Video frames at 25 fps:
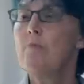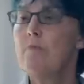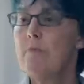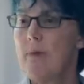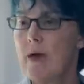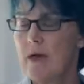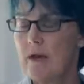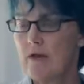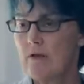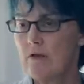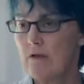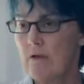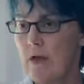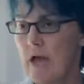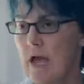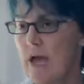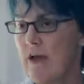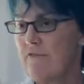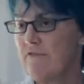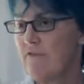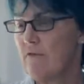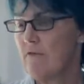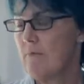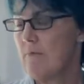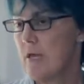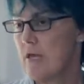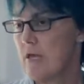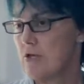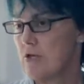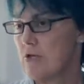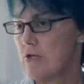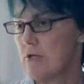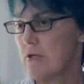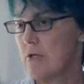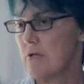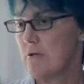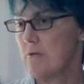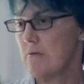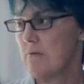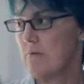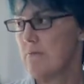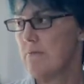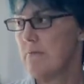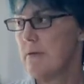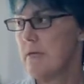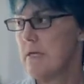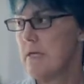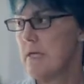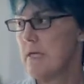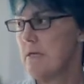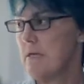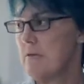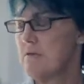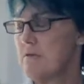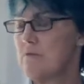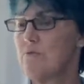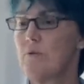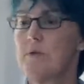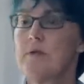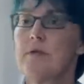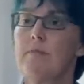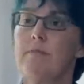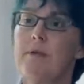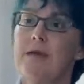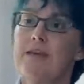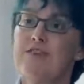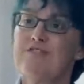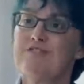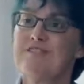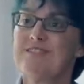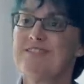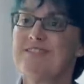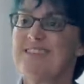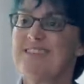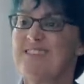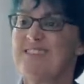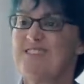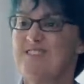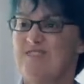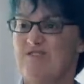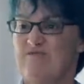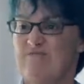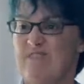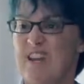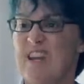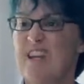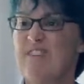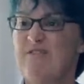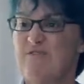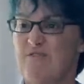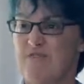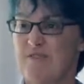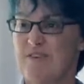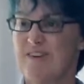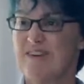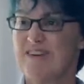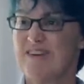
medical affirmation begins when the patient says they're ready for